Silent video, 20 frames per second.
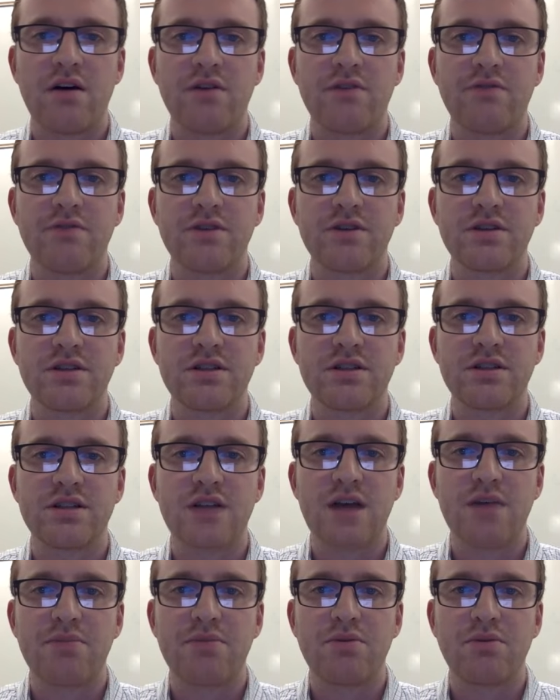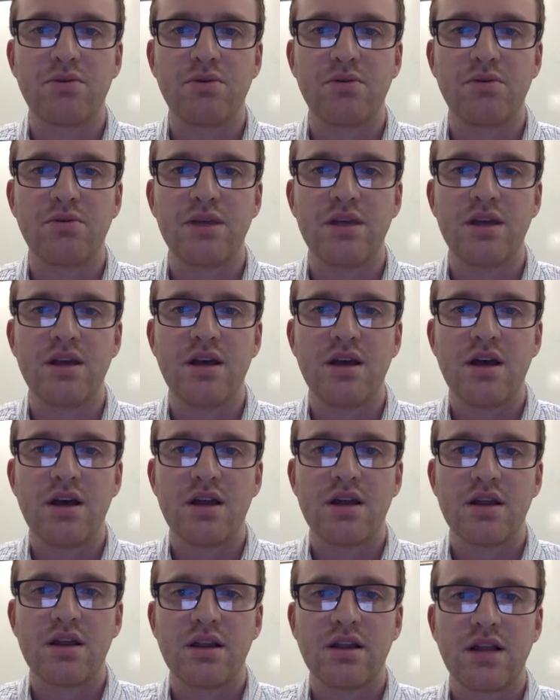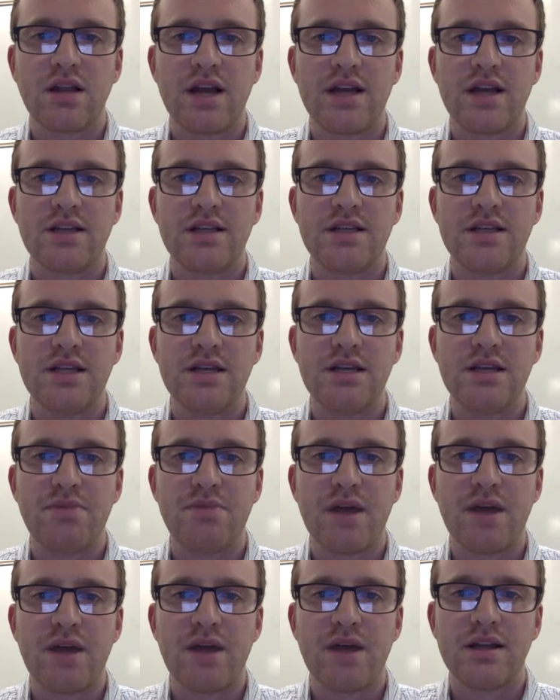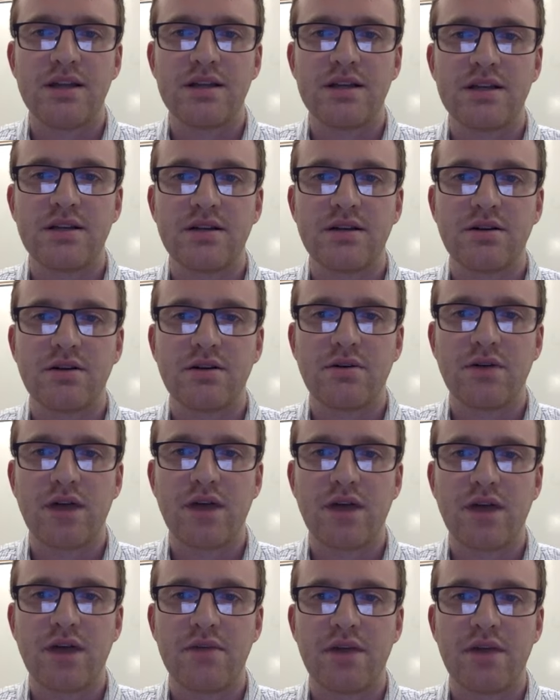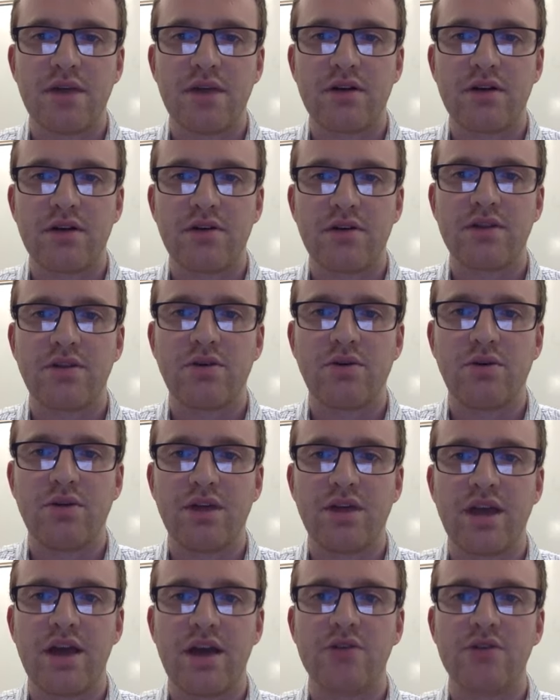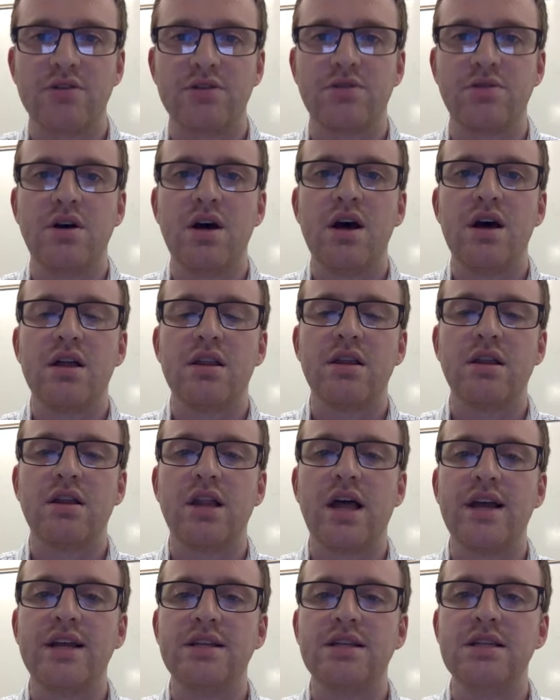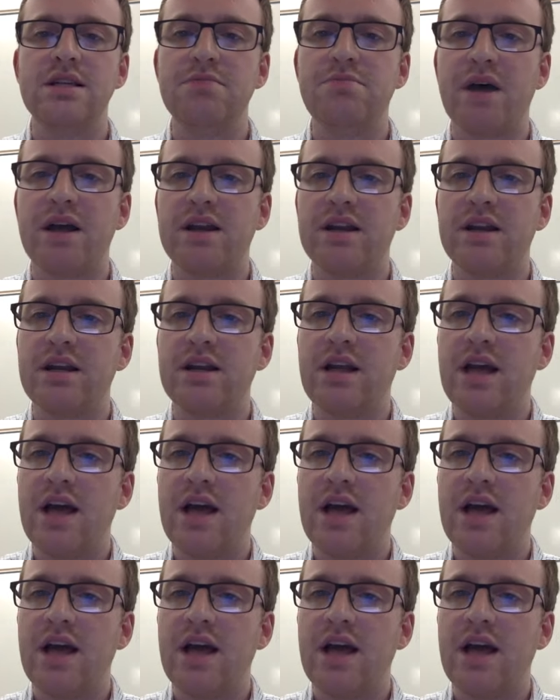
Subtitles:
first step will be the light dependent. Okay, I'm not going to write the whole thing out. So the light dependent,